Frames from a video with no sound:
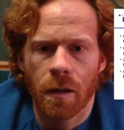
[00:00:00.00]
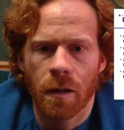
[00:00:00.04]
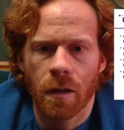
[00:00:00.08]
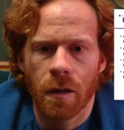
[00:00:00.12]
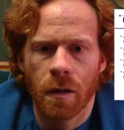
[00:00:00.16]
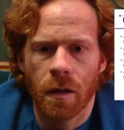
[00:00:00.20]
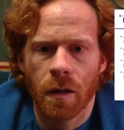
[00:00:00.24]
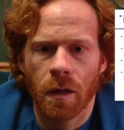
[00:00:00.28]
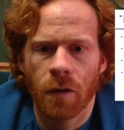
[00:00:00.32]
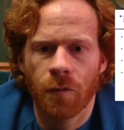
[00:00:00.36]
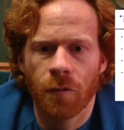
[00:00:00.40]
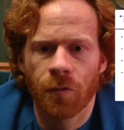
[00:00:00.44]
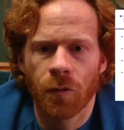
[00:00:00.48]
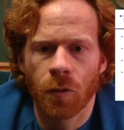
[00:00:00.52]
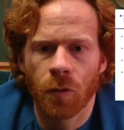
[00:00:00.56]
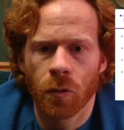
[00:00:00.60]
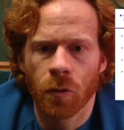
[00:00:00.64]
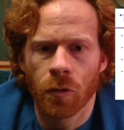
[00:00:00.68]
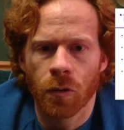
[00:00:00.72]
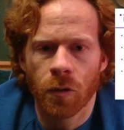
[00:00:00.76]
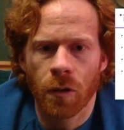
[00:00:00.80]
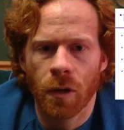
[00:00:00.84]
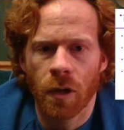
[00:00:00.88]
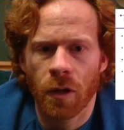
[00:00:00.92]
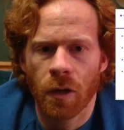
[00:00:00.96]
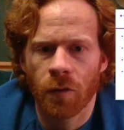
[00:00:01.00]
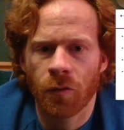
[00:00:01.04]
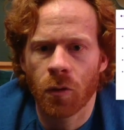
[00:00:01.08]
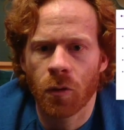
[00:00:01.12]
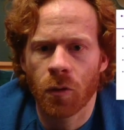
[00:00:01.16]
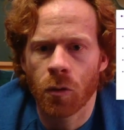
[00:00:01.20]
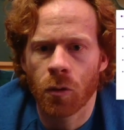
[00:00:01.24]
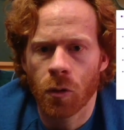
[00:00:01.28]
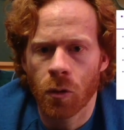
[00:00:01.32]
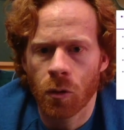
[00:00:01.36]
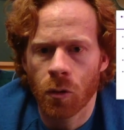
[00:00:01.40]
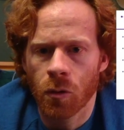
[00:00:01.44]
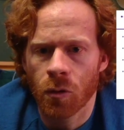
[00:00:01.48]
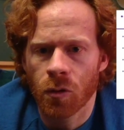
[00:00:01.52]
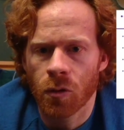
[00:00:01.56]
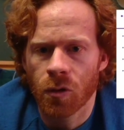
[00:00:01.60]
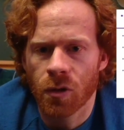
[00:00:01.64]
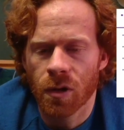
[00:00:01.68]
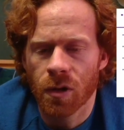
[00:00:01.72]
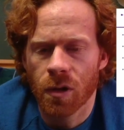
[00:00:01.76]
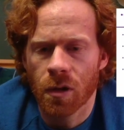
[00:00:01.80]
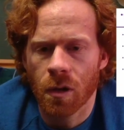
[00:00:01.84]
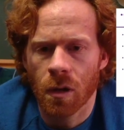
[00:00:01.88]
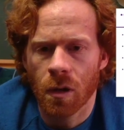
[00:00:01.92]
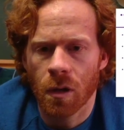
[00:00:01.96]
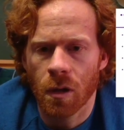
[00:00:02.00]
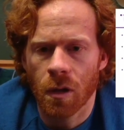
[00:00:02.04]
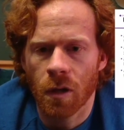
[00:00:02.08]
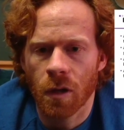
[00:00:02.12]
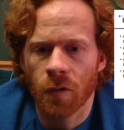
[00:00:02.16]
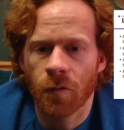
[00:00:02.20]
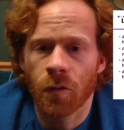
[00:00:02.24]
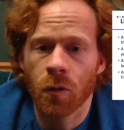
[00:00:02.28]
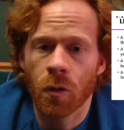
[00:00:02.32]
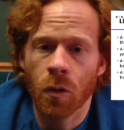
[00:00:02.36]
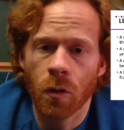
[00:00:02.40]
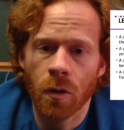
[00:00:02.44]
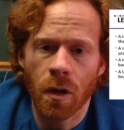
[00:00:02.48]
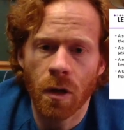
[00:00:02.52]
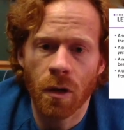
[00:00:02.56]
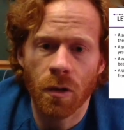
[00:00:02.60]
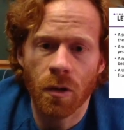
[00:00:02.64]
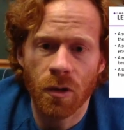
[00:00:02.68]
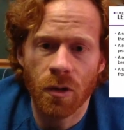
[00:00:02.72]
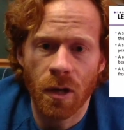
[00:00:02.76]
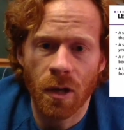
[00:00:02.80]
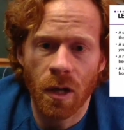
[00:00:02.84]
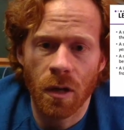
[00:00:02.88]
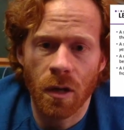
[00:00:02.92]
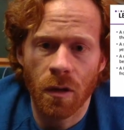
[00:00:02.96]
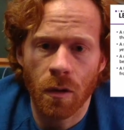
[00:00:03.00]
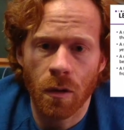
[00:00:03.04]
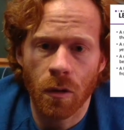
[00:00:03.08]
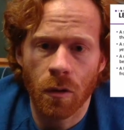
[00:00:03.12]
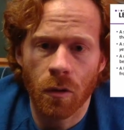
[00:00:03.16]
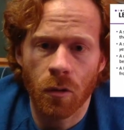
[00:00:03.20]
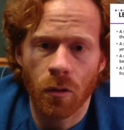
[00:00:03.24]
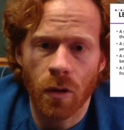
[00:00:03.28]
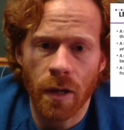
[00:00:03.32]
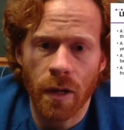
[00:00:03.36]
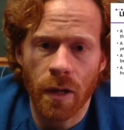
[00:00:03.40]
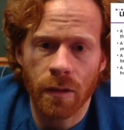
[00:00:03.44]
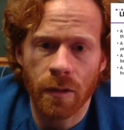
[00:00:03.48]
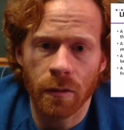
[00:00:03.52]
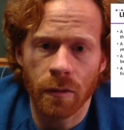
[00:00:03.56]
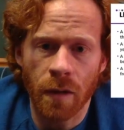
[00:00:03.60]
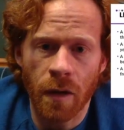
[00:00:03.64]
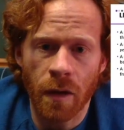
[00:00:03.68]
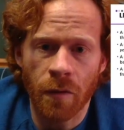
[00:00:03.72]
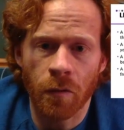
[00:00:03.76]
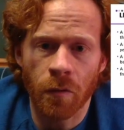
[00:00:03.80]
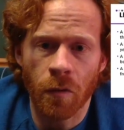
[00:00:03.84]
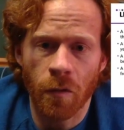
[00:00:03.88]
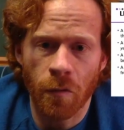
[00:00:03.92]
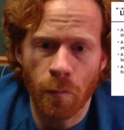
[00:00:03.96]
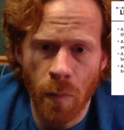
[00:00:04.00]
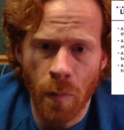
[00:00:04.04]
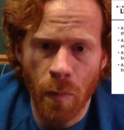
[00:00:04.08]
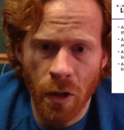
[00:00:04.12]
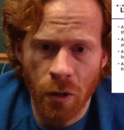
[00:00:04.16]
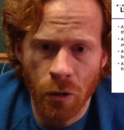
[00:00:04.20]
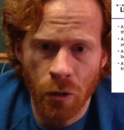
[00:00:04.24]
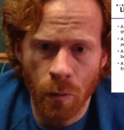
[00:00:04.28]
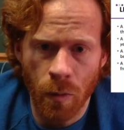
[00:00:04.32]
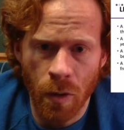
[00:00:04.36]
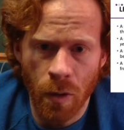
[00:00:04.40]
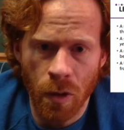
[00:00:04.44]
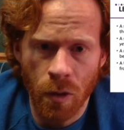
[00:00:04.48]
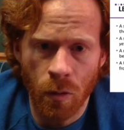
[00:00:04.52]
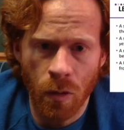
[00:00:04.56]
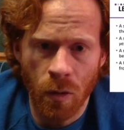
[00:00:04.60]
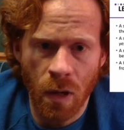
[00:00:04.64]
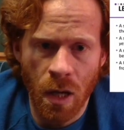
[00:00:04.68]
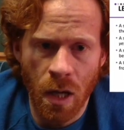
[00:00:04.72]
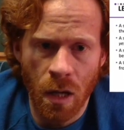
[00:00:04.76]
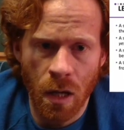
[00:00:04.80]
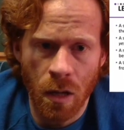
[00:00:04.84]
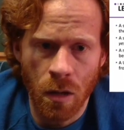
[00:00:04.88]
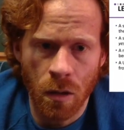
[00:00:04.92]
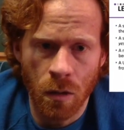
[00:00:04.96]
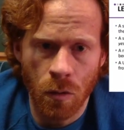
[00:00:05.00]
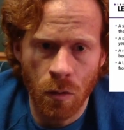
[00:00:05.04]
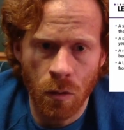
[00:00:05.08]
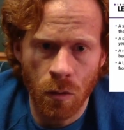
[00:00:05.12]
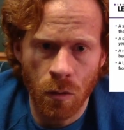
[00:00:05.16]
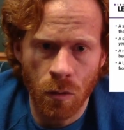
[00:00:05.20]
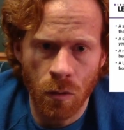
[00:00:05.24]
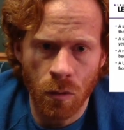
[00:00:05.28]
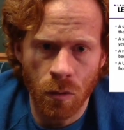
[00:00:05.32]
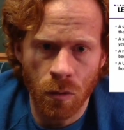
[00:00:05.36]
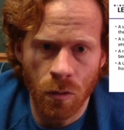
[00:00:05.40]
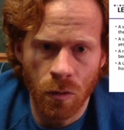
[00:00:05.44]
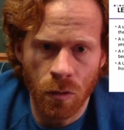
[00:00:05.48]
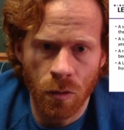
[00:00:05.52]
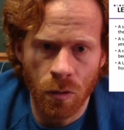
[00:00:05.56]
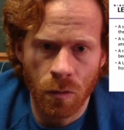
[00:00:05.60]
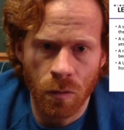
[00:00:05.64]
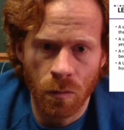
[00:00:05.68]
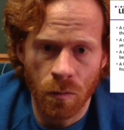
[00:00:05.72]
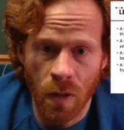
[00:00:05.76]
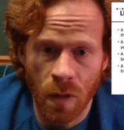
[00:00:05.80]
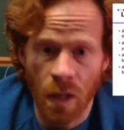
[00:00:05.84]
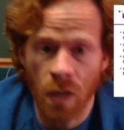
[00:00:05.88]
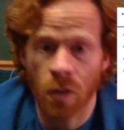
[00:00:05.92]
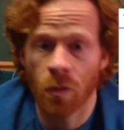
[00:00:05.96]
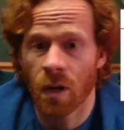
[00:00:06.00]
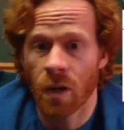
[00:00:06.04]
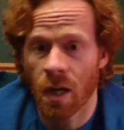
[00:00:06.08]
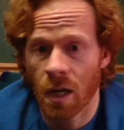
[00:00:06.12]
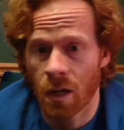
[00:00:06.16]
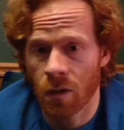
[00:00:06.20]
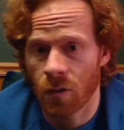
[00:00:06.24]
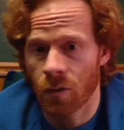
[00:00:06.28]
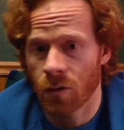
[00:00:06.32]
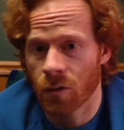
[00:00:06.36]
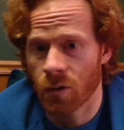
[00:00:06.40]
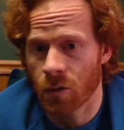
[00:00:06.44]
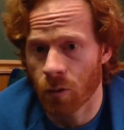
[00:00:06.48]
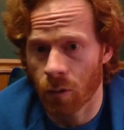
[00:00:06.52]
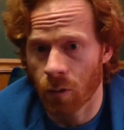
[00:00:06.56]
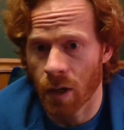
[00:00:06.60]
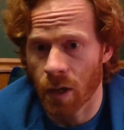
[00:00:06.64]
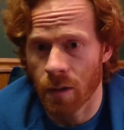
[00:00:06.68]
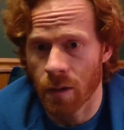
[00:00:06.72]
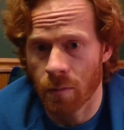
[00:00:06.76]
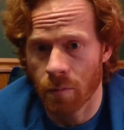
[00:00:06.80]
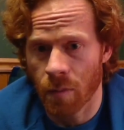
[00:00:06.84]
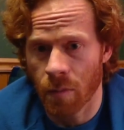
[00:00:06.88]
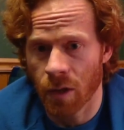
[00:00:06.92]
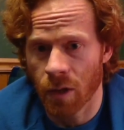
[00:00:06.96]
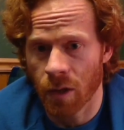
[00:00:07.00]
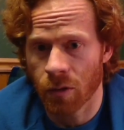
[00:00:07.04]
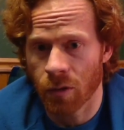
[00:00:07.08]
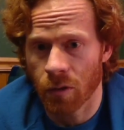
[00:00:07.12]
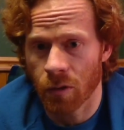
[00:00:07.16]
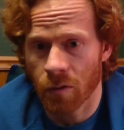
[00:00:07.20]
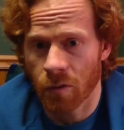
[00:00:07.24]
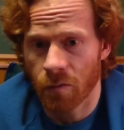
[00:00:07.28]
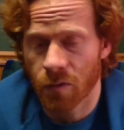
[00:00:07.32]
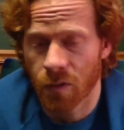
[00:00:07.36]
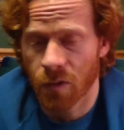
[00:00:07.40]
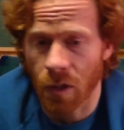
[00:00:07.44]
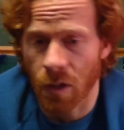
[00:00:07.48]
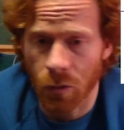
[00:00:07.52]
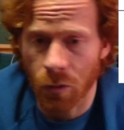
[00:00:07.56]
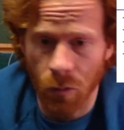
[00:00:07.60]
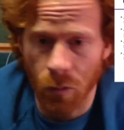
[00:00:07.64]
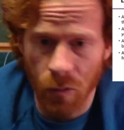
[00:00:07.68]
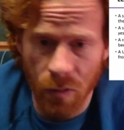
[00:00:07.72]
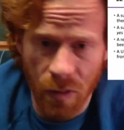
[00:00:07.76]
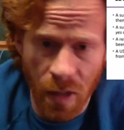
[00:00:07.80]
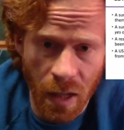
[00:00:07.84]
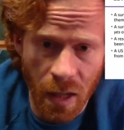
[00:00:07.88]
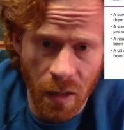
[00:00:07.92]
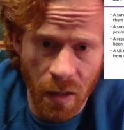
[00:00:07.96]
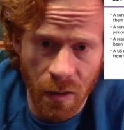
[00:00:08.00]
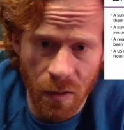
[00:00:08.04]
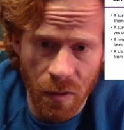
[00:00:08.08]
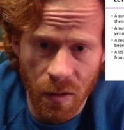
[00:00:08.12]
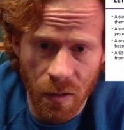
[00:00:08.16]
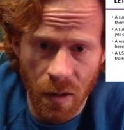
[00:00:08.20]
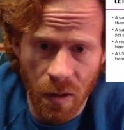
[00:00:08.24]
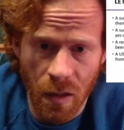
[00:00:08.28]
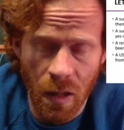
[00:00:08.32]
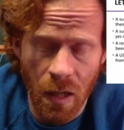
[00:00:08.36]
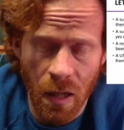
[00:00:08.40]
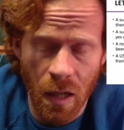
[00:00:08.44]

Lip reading: if you don't understand the correct level of measurement, you can't use the right measure of central tendency.